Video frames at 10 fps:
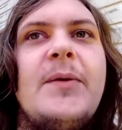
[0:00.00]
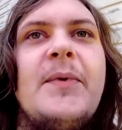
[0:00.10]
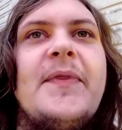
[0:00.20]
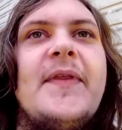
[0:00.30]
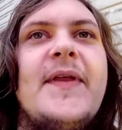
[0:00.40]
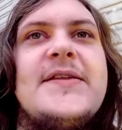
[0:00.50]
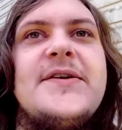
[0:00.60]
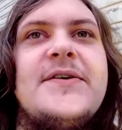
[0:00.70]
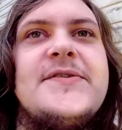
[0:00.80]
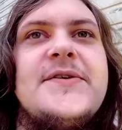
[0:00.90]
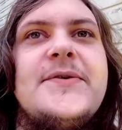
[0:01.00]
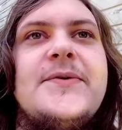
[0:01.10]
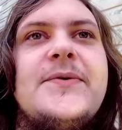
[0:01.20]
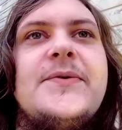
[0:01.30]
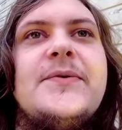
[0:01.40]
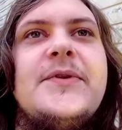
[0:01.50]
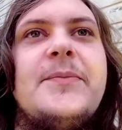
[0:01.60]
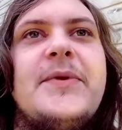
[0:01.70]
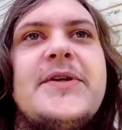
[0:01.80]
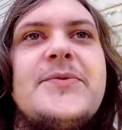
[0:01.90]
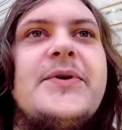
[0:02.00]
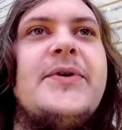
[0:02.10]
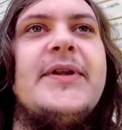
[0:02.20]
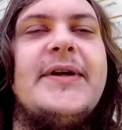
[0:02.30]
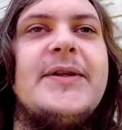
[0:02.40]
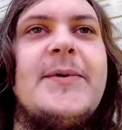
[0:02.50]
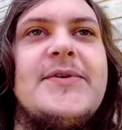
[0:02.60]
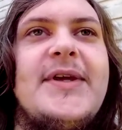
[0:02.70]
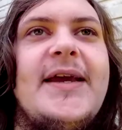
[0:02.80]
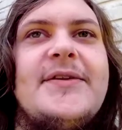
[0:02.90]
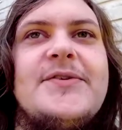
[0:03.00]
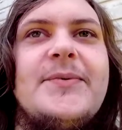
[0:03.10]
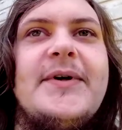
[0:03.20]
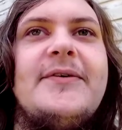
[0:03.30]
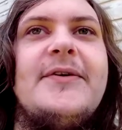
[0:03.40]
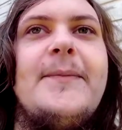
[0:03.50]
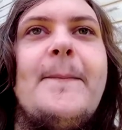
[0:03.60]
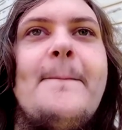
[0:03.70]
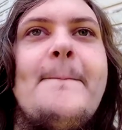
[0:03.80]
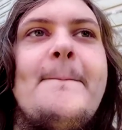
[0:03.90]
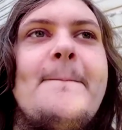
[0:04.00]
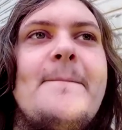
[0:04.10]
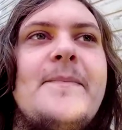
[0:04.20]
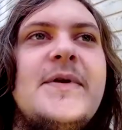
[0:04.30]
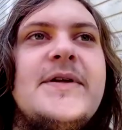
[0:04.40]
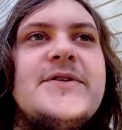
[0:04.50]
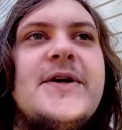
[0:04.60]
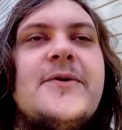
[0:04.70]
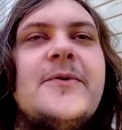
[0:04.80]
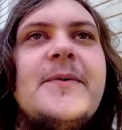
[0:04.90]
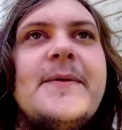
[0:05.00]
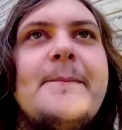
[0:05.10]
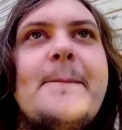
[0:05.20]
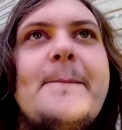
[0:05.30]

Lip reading: but then that's also the place where you get like the most gains or whatever in general. But